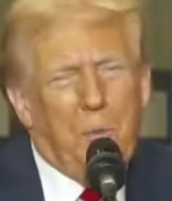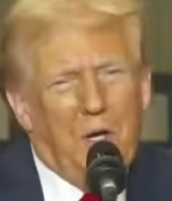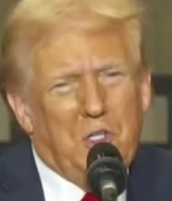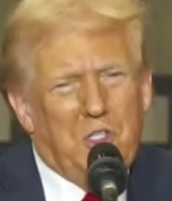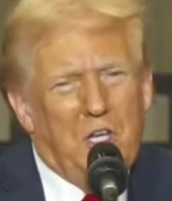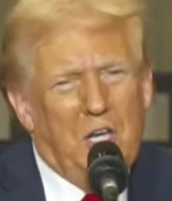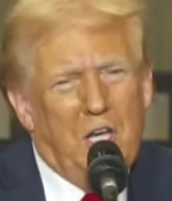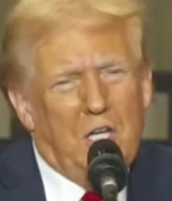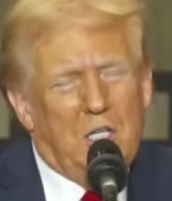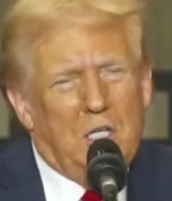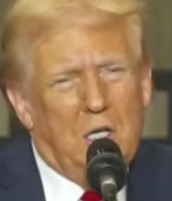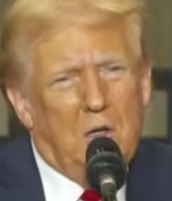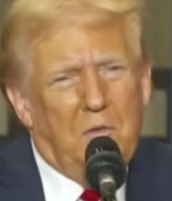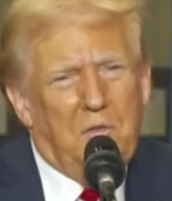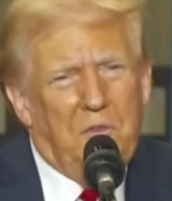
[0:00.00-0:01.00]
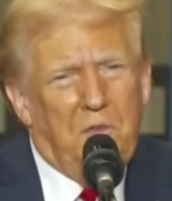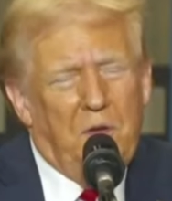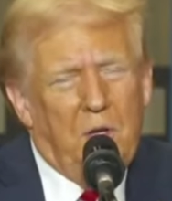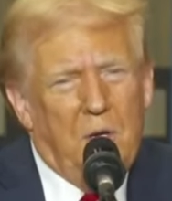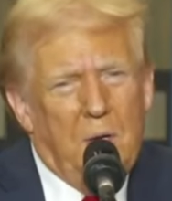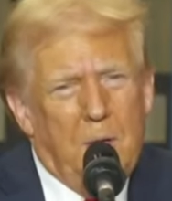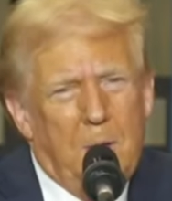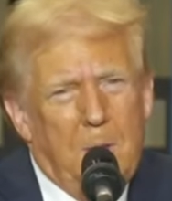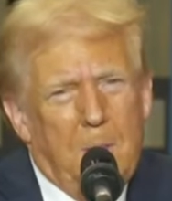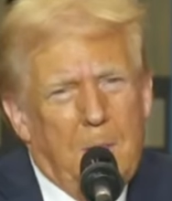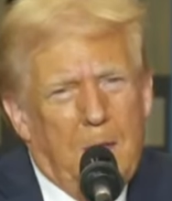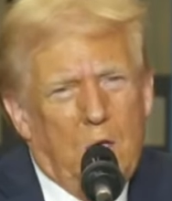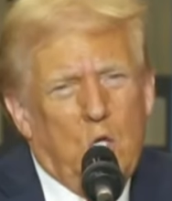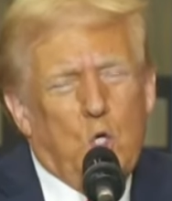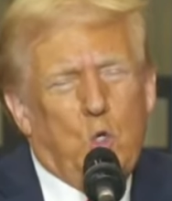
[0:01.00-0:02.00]
president of
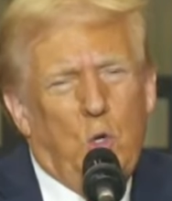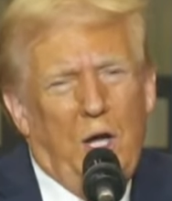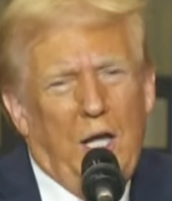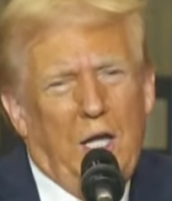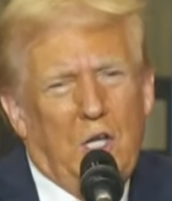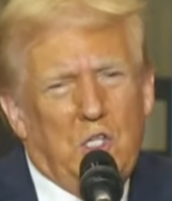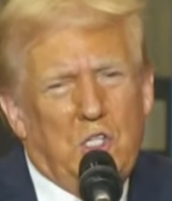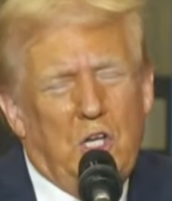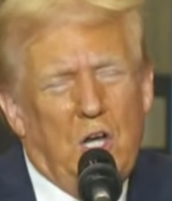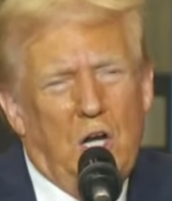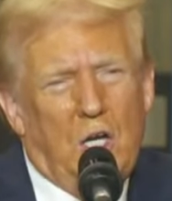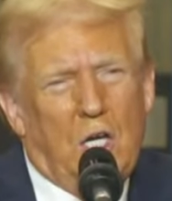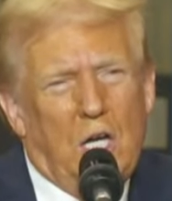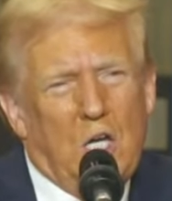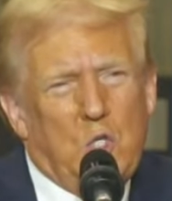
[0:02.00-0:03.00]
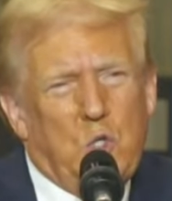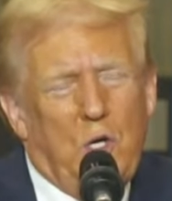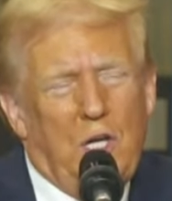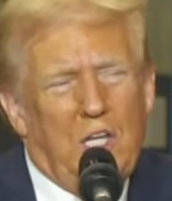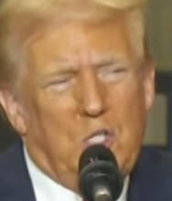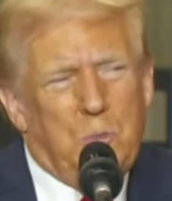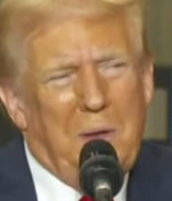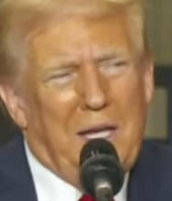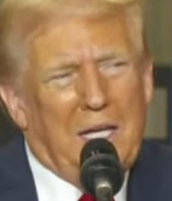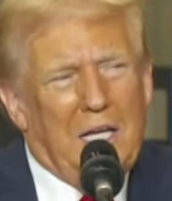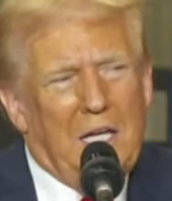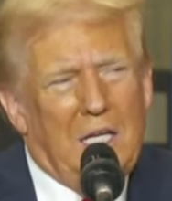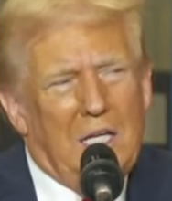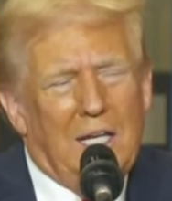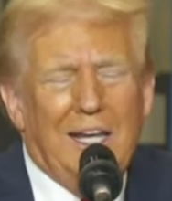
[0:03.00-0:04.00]
Ukraine is in our country, and he's
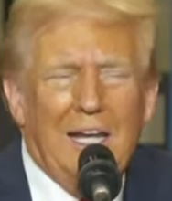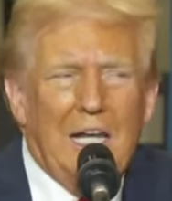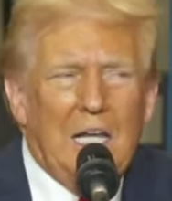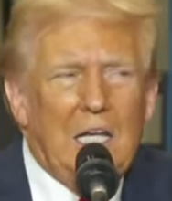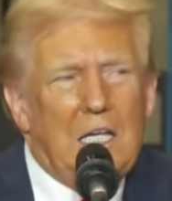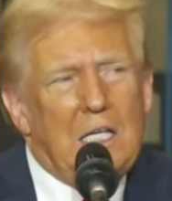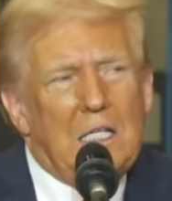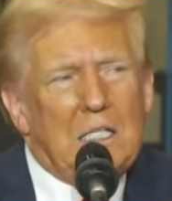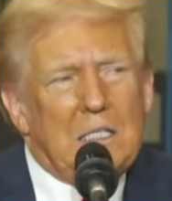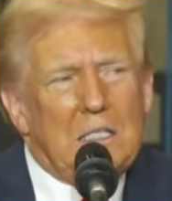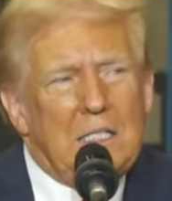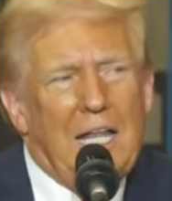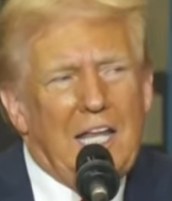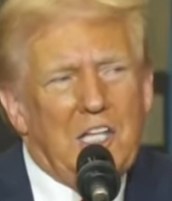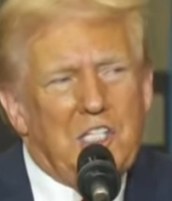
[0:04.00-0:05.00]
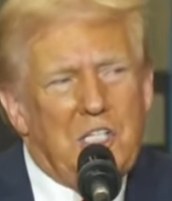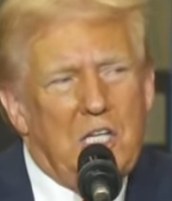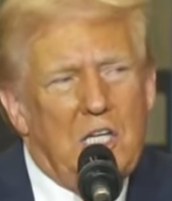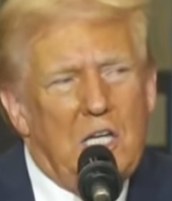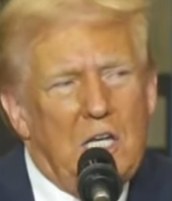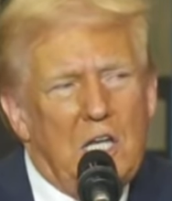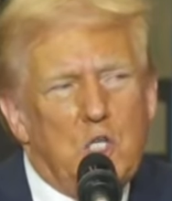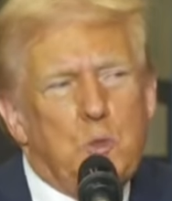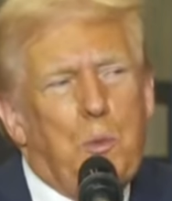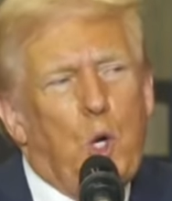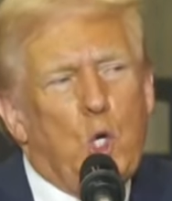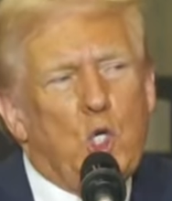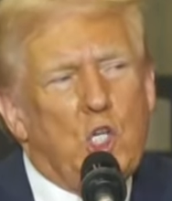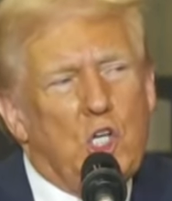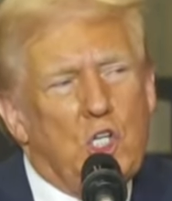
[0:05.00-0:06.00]
making little nasty
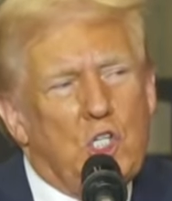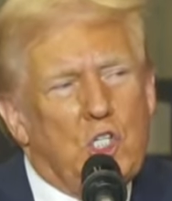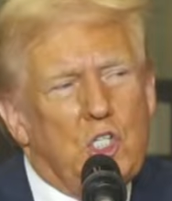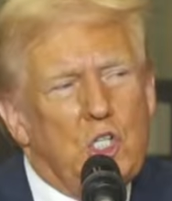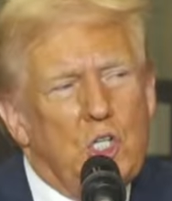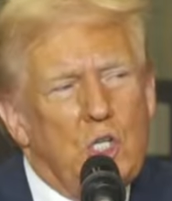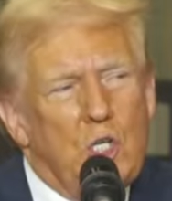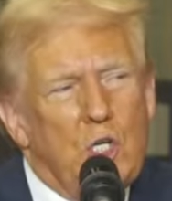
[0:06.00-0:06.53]
aspersions